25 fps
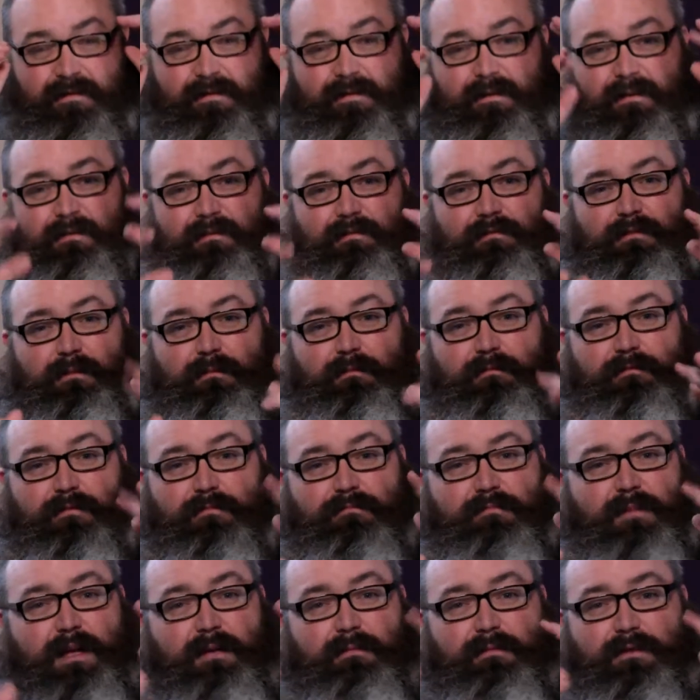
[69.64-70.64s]
some of
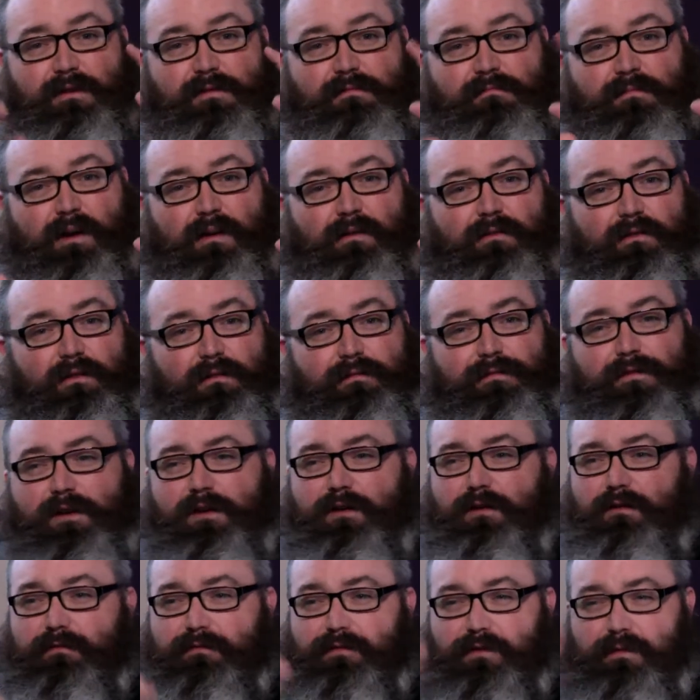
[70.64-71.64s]
them maybe you might not have
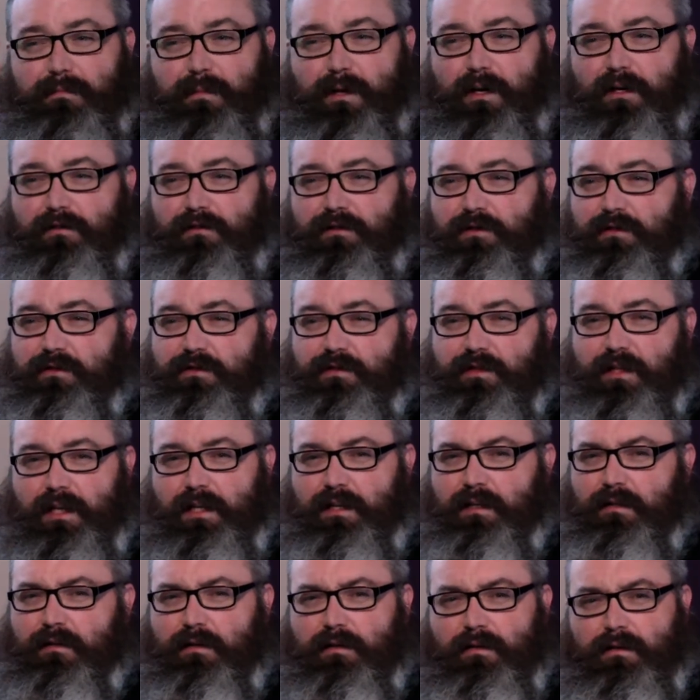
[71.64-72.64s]
heard of, or you might have just
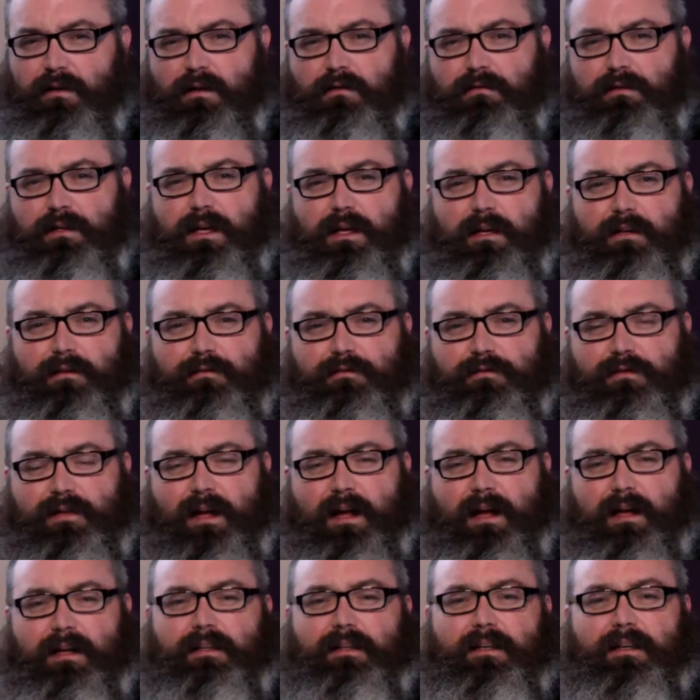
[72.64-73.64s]
seen and gone, oh yeah, who's
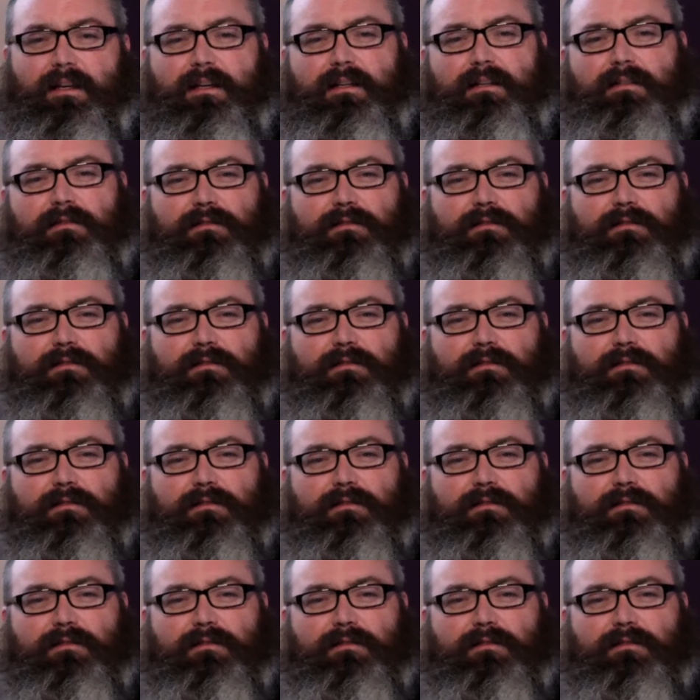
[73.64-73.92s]
that, yeah?